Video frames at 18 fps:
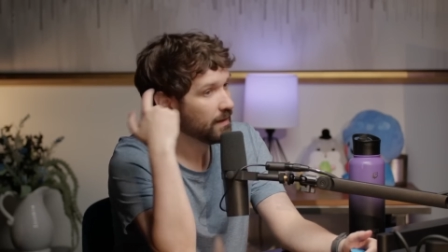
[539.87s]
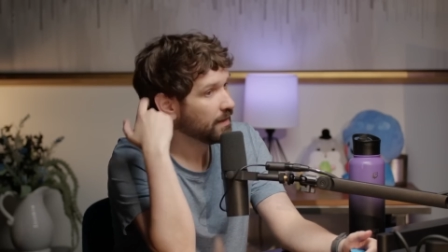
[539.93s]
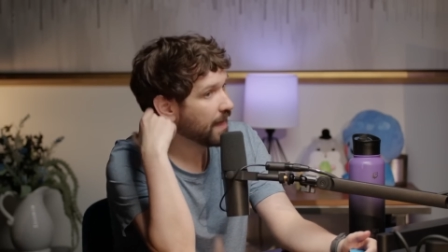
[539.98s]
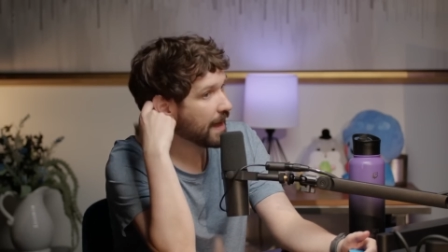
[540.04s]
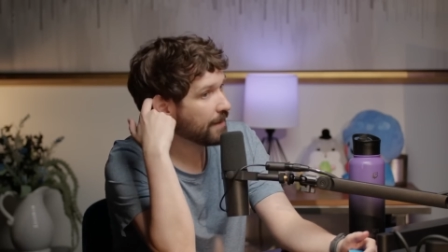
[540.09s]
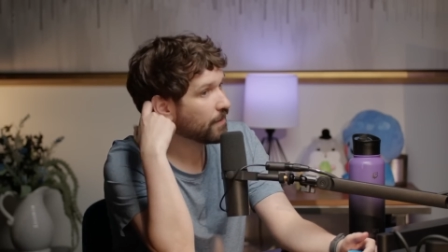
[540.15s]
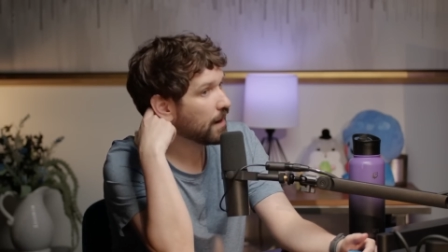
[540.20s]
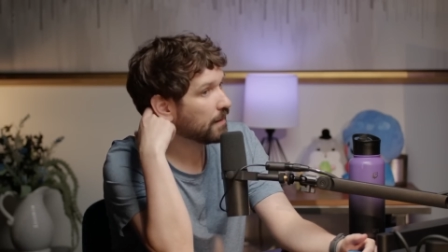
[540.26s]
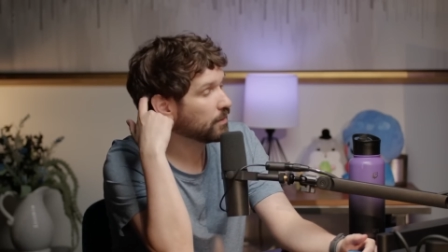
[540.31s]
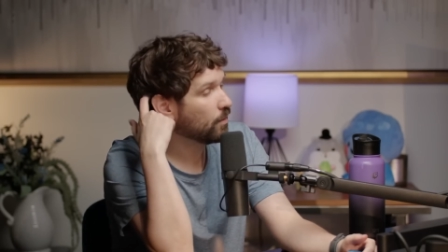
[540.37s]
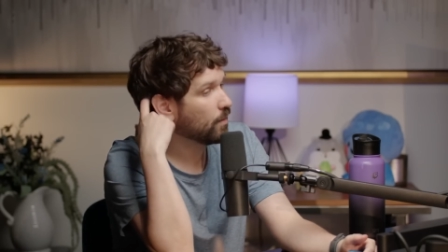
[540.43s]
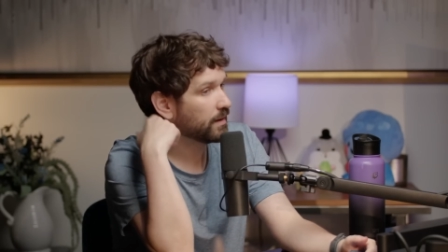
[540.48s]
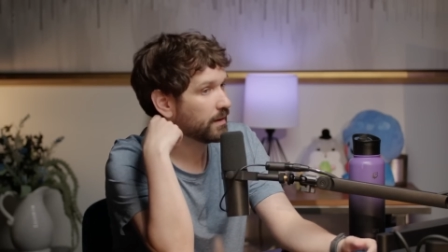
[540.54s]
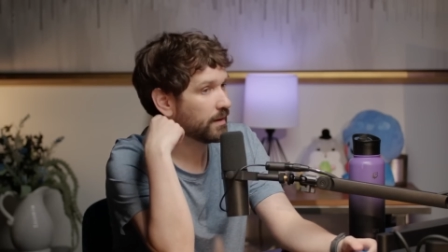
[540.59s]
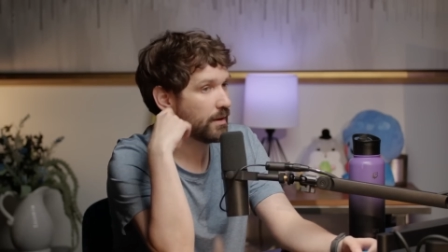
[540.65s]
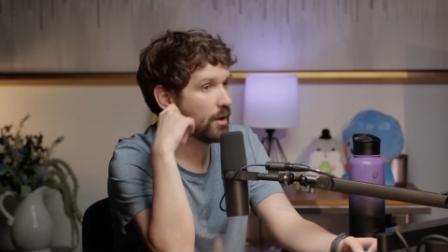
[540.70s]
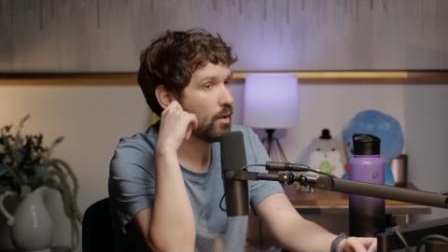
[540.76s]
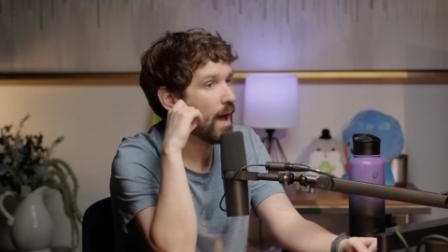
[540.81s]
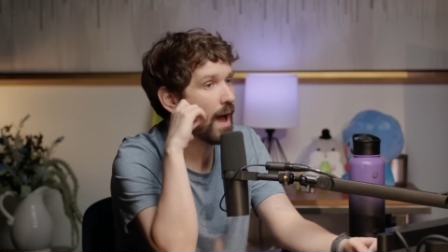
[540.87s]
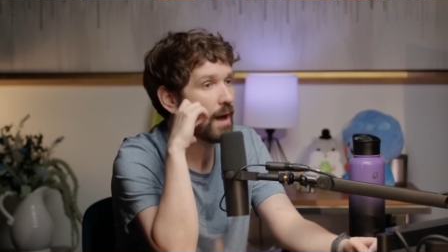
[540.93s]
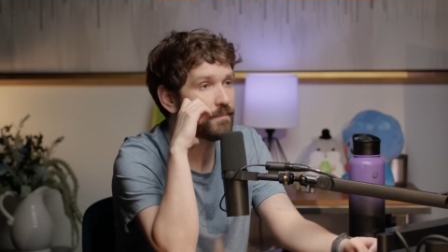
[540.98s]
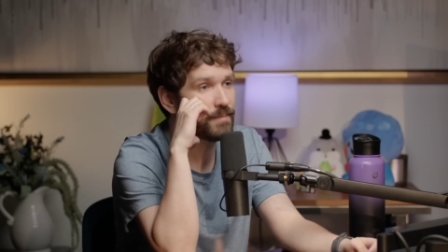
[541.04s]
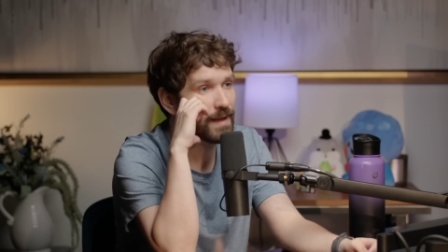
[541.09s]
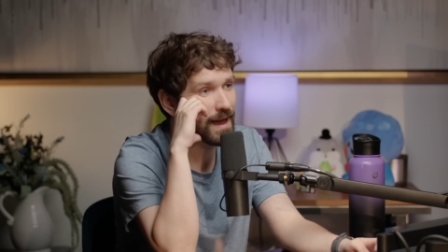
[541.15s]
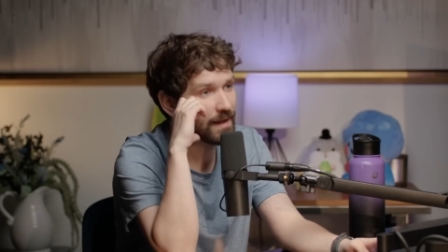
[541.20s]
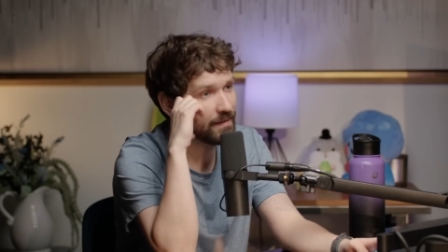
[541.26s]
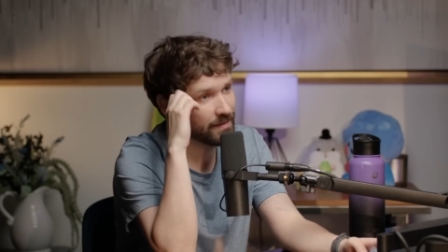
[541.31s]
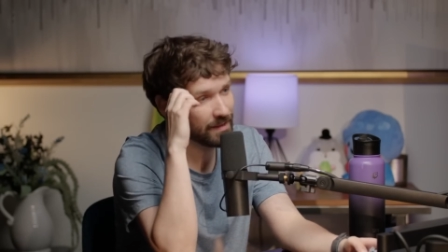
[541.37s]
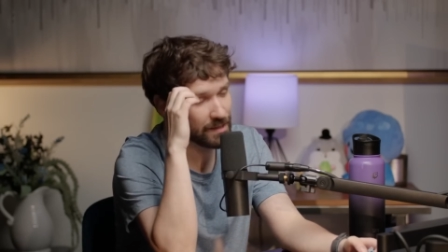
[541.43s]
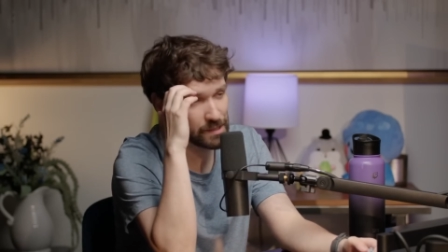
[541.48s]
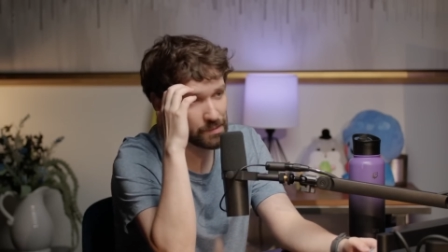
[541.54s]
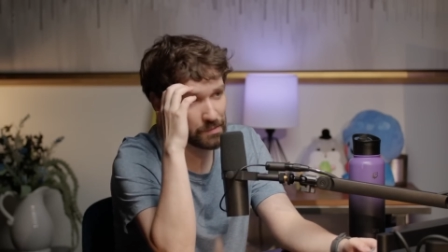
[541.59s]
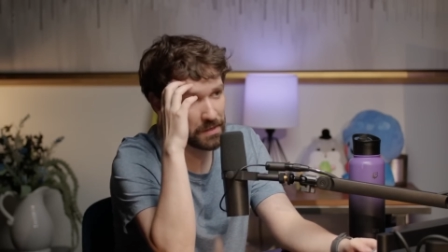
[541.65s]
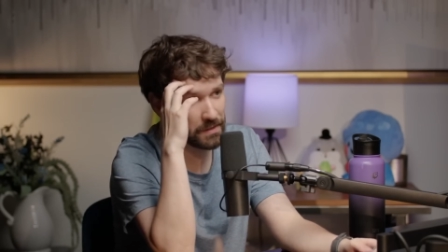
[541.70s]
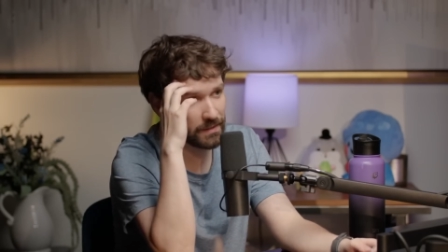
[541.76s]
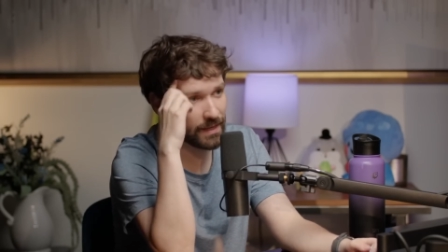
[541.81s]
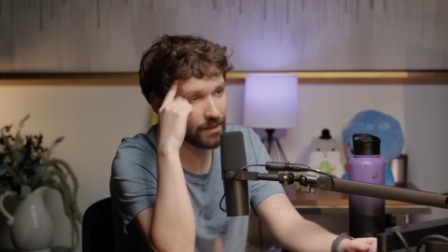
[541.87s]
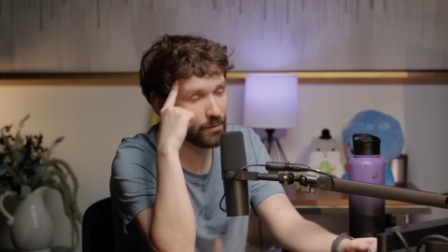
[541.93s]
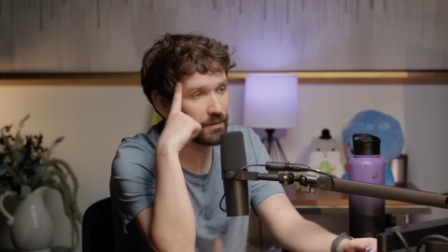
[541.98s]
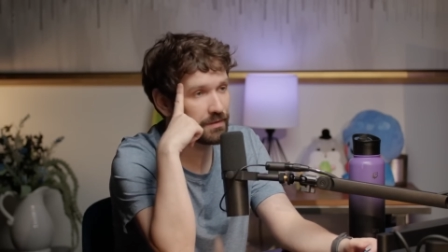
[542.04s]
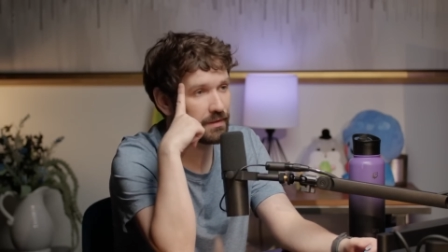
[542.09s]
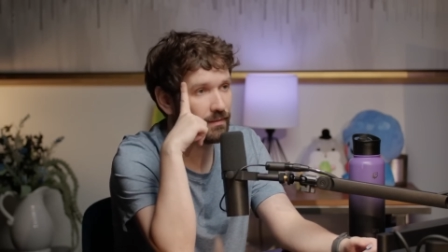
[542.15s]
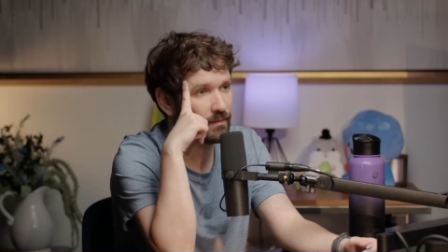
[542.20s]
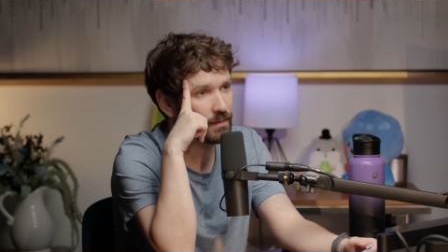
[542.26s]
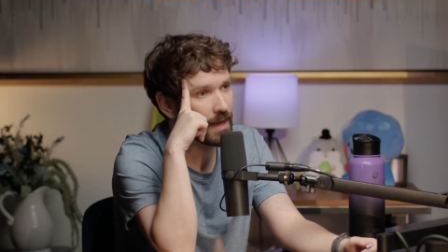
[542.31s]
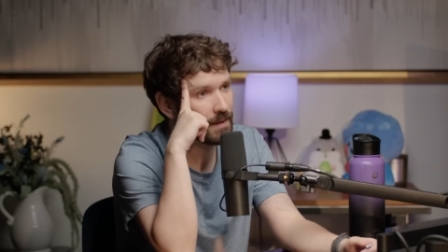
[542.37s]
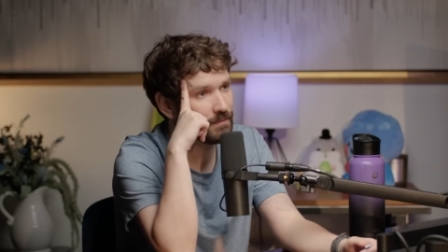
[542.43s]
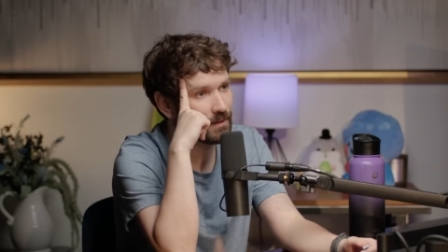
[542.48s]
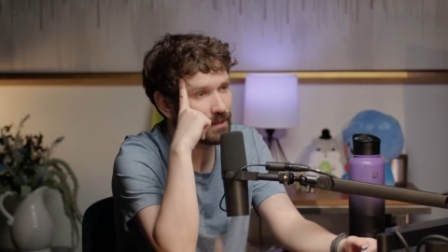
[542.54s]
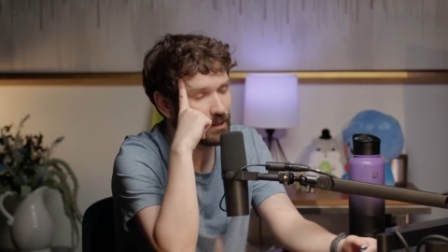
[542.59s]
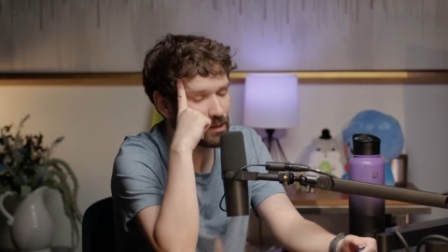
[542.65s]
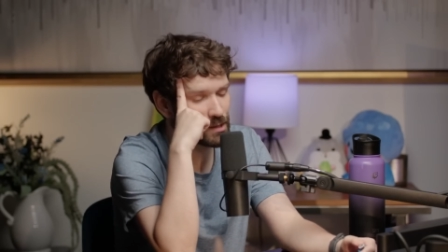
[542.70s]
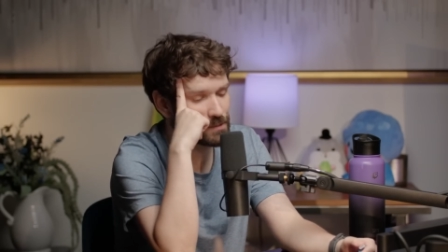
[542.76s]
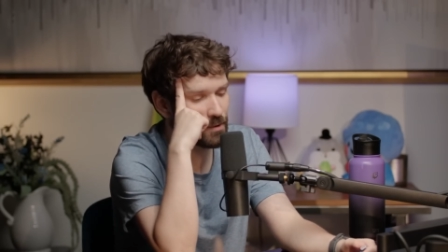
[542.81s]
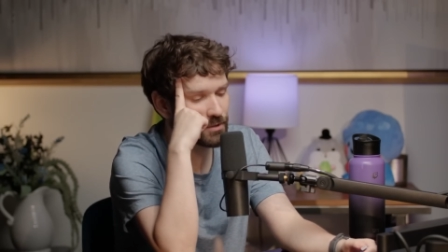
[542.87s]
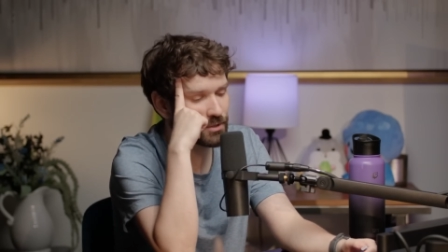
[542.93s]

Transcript: They probably wanted to know how bad things were, like what the liability or exposure